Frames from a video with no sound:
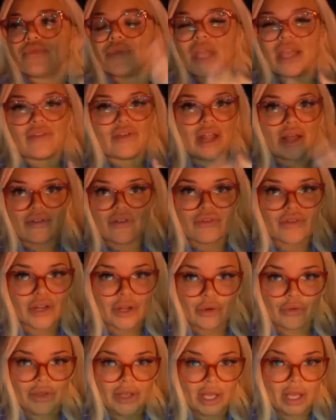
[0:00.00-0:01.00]
I even have a
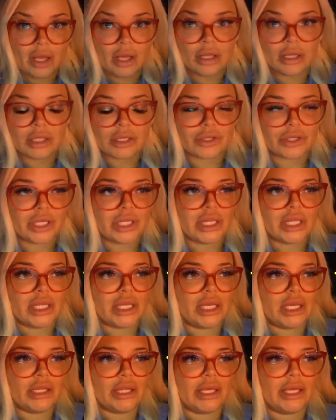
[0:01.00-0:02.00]
video of like, literally
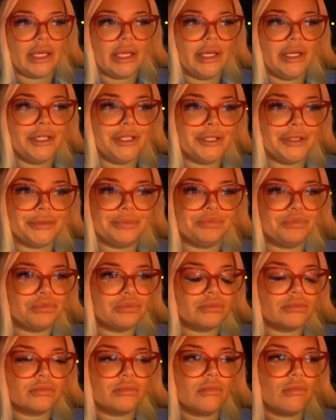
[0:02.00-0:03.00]
thinking like,
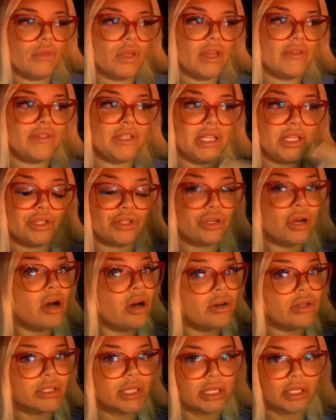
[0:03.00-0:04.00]
I've seen his
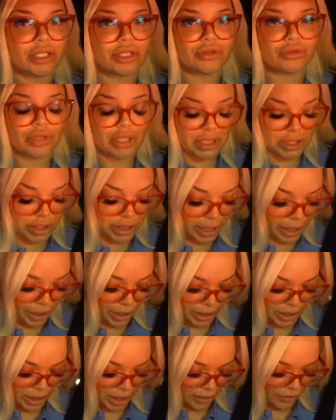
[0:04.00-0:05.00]
ghost, like just really
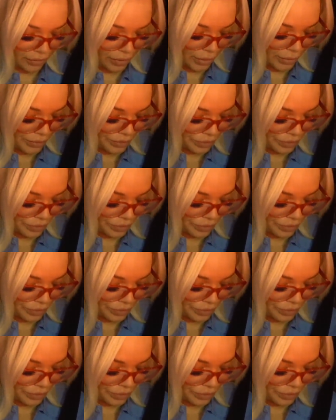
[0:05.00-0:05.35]
scary stuff.